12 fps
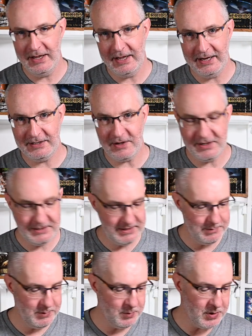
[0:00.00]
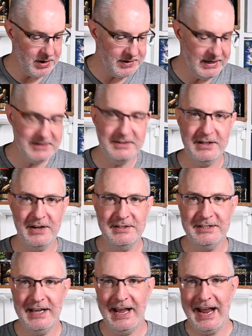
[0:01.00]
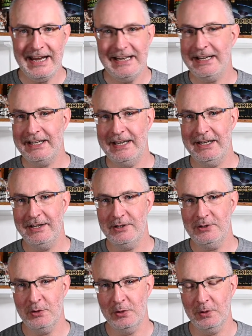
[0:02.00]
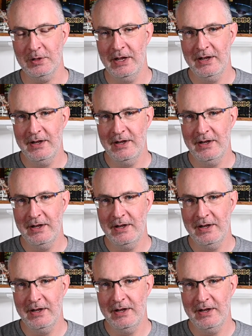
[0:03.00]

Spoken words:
Igniter number 1 isn't going to get any cleaning at all.